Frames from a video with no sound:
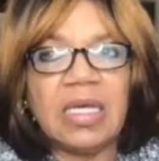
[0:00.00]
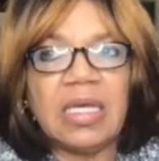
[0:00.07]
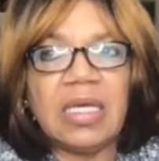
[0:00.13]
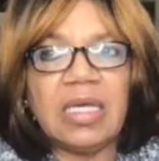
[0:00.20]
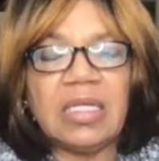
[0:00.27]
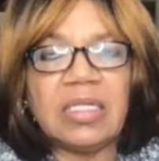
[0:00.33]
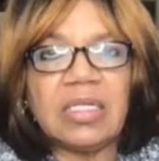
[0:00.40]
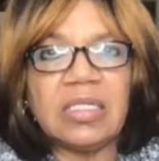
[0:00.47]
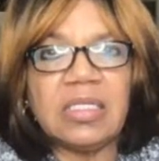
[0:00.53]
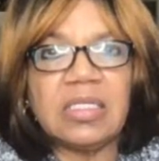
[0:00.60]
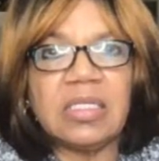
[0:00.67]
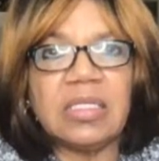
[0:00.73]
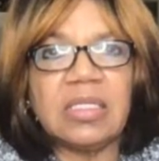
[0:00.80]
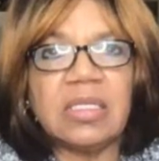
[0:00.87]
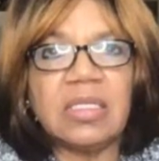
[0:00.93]
it
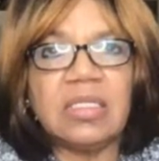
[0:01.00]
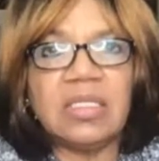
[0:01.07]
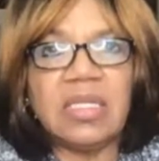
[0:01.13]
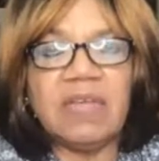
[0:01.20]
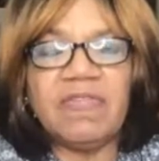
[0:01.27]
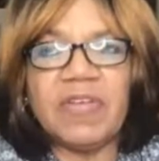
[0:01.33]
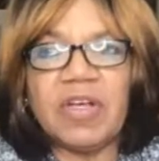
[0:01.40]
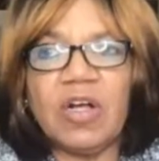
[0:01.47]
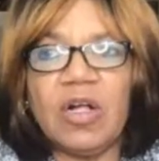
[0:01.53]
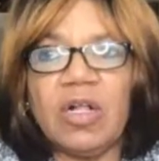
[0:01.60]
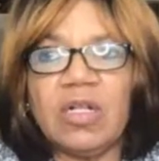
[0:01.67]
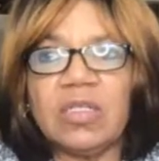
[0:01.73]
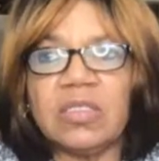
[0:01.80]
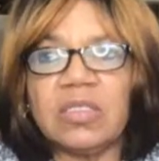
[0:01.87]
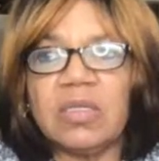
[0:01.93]
is
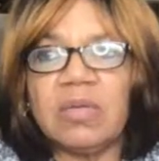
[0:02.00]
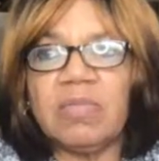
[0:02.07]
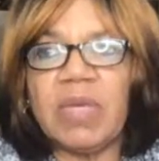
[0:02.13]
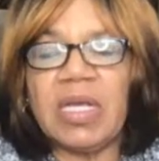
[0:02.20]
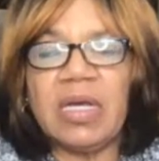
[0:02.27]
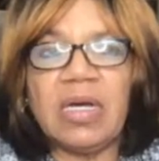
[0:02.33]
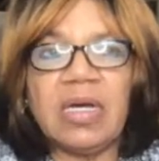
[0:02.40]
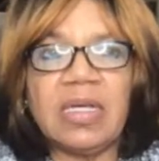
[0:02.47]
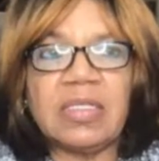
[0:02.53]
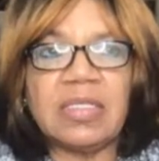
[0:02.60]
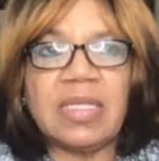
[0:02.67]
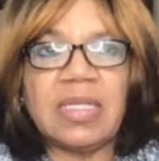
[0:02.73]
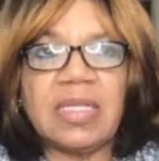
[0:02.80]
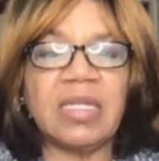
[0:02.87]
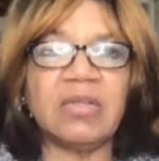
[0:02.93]
difficult, because
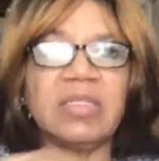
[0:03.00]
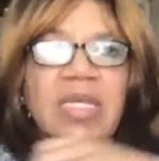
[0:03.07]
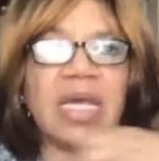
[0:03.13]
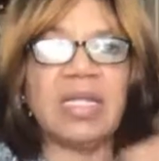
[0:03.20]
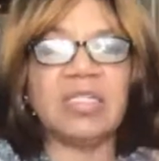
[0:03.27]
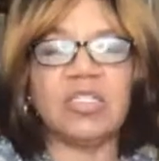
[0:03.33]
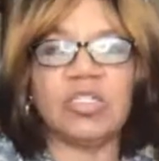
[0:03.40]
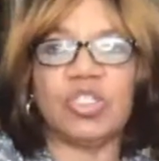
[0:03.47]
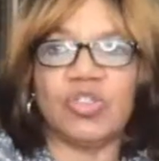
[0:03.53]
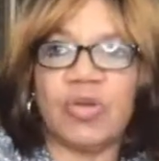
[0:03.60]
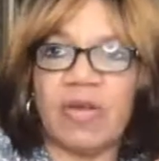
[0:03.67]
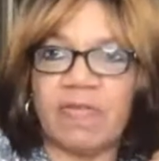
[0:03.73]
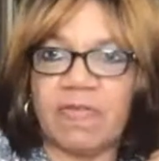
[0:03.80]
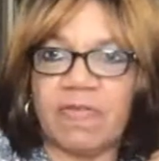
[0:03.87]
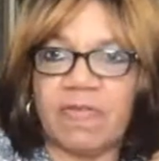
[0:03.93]
then you tend to
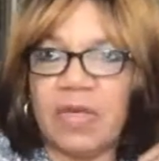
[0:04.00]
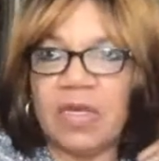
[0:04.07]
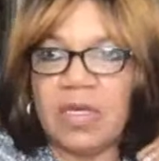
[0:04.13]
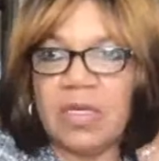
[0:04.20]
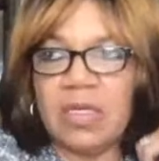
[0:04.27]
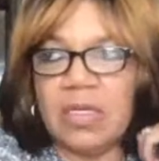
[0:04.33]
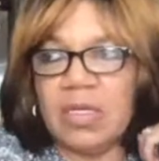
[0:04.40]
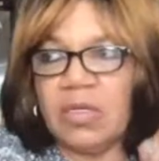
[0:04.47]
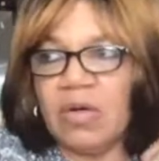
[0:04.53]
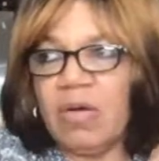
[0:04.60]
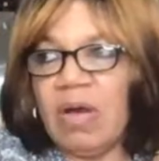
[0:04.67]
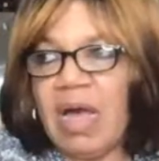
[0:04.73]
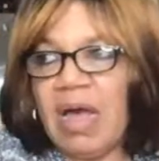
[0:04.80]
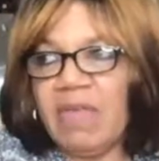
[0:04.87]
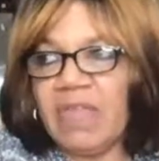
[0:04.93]
drift. You
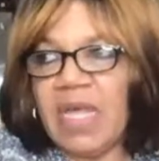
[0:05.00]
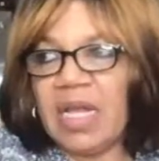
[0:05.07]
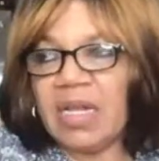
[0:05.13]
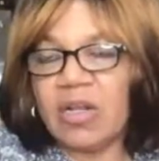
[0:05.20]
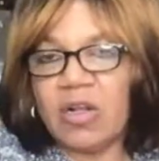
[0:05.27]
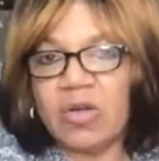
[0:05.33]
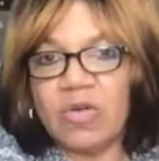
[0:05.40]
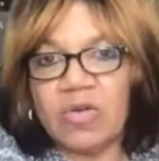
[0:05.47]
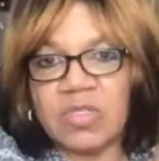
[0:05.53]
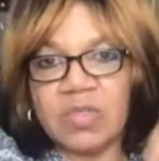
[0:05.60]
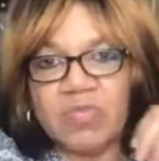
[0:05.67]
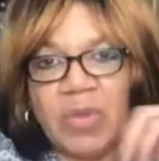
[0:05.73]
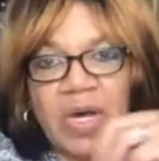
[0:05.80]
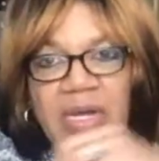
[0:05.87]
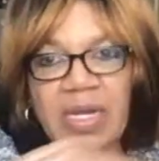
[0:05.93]
don't have that close
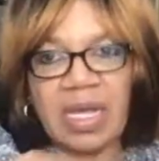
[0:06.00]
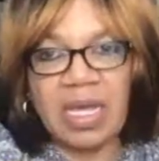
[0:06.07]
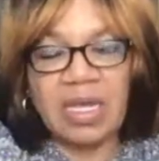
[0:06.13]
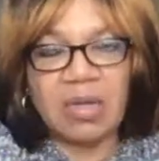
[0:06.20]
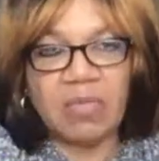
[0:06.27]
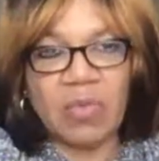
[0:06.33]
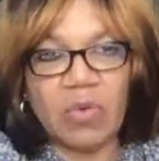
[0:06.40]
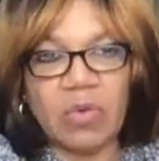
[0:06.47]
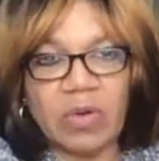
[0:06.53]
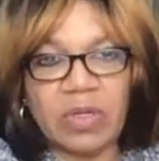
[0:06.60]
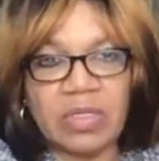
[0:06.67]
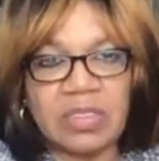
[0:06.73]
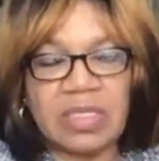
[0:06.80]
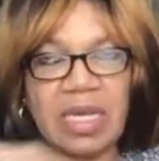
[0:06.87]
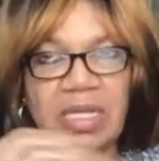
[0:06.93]
bond anymore.
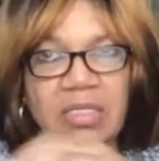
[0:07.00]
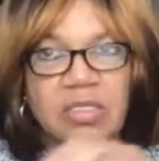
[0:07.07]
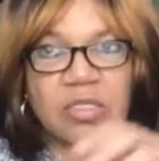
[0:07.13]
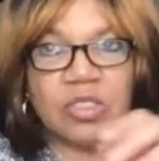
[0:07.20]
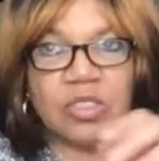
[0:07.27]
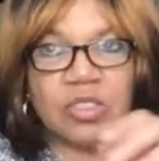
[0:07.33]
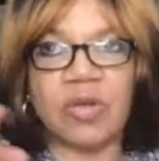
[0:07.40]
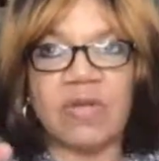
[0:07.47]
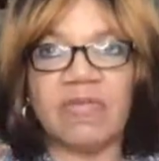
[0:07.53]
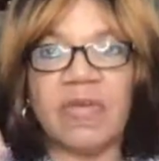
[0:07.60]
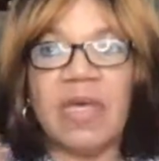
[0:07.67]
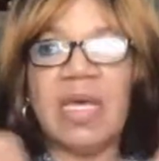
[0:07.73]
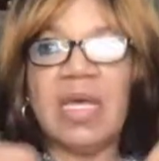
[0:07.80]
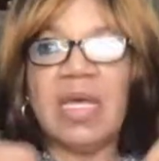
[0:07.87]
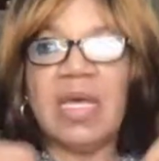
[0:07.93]
You tend to drift.
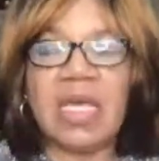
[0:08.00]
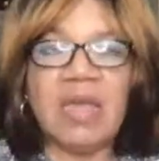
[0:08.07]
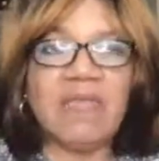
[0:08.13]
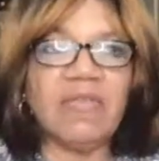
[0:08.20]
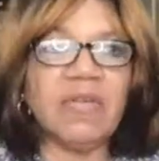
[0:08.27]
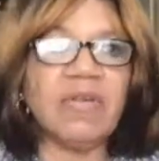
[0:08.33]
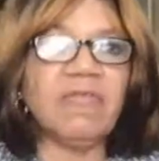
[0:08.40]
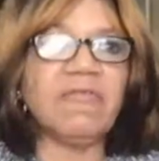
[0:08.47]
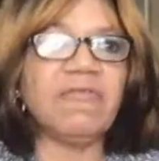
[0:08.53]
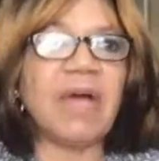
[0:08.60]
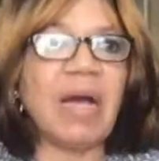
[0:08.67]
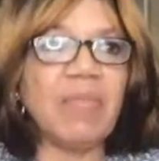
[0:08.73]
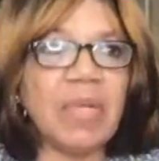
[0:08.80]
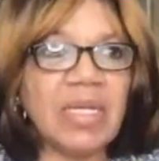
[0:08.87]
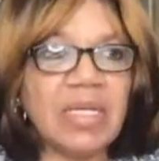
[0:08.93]
Even
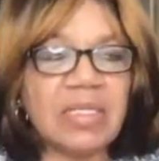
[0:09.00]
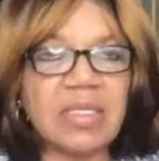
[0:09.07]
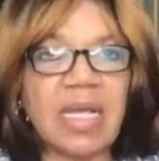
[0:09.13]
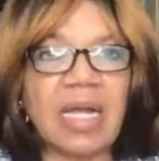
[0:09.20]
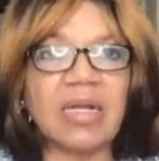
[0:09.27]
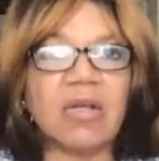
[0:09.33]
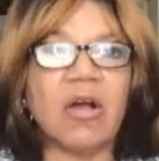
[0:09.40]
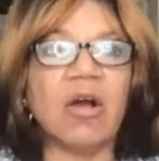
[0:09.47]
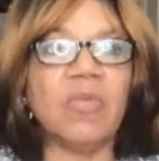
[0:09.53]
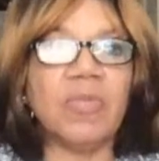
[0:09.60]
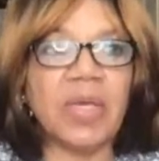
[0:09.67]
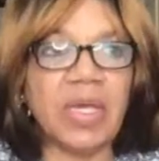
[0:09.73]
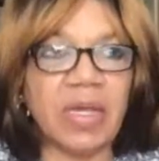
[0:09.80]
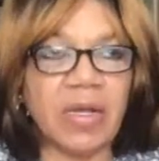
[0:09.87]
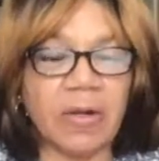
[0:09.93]
families that come
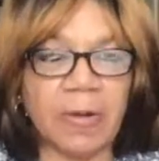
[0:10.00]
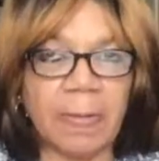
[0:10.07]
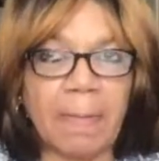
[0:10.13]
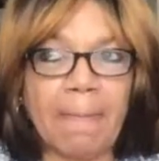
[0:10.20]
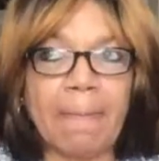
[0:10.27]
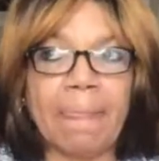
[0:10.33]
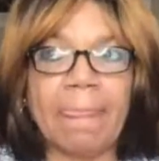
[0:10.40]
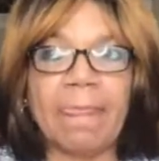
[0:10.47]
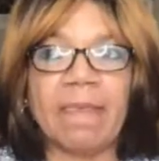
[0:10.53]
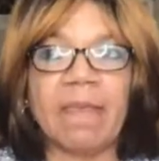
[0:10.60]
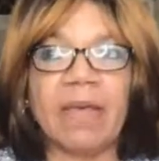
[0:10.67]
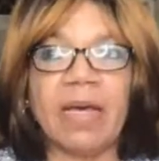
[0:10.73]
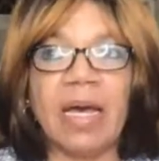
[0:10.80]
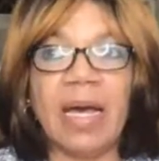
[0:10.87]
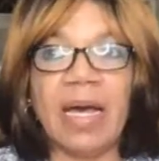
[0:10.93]
here,
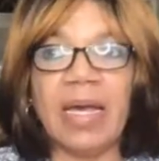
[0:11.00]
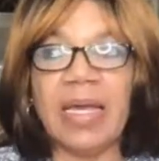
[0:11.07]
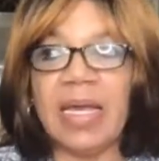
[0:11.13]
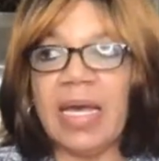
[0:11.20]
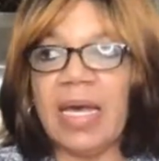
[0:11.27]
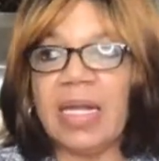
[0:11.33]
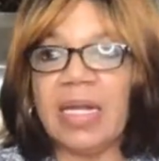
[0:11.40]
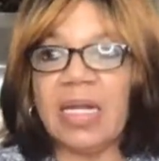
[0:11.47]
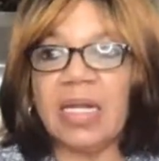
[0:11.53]
I have